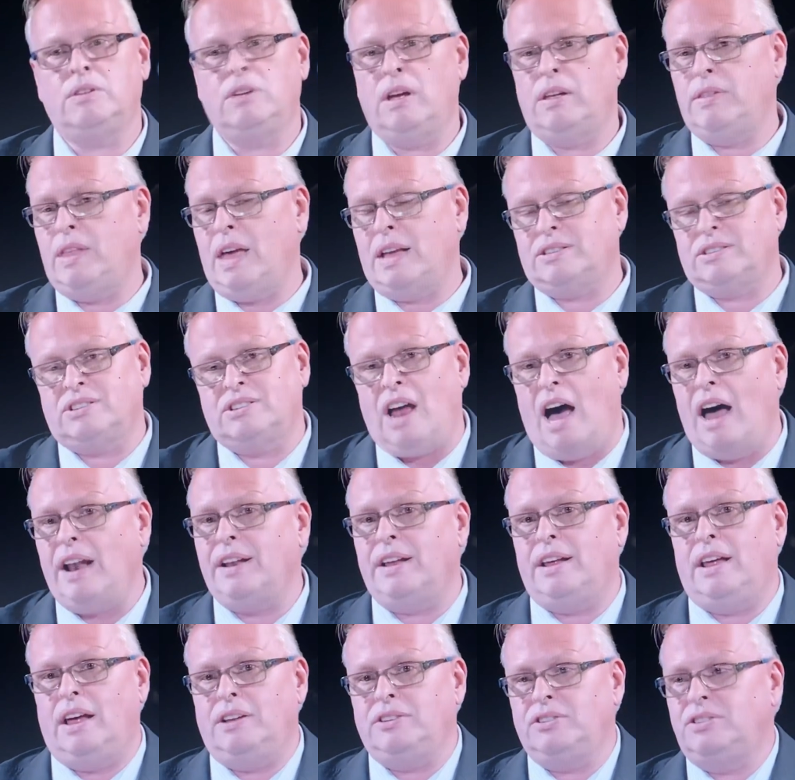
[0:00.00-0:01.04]
That's not
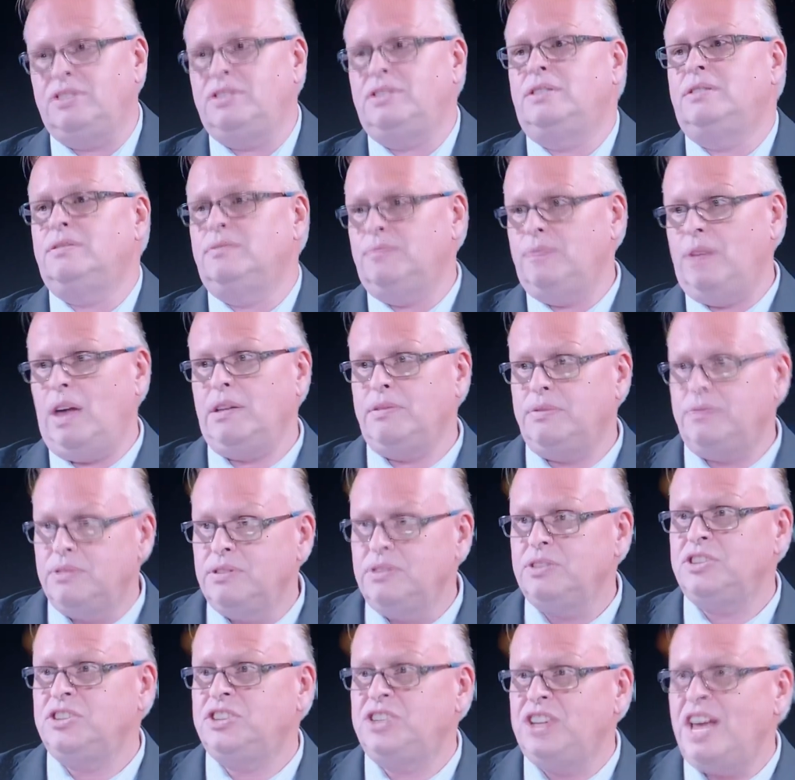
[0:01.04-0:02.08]
a
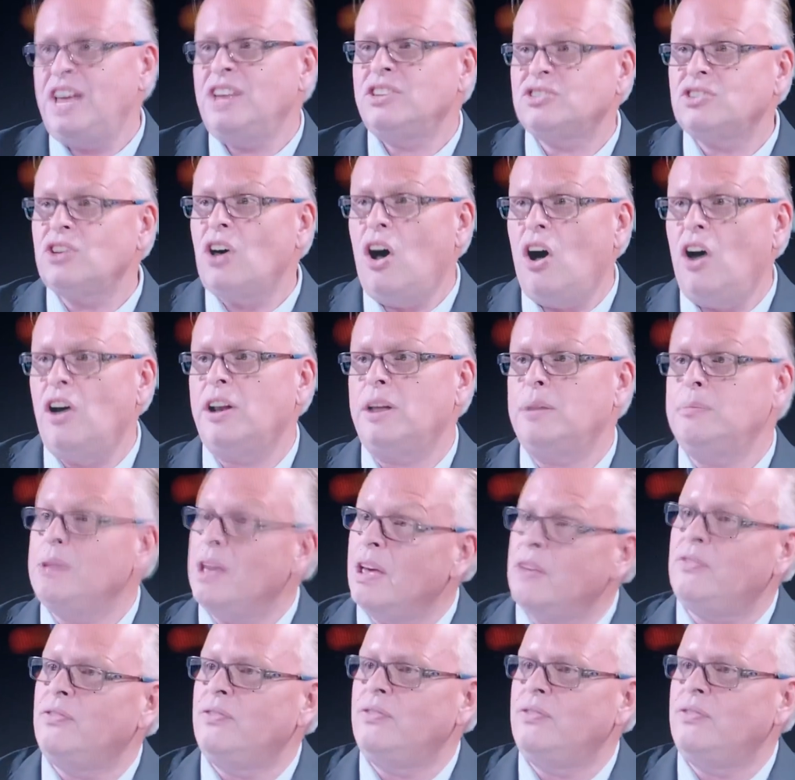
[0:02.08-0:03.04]
diss on him,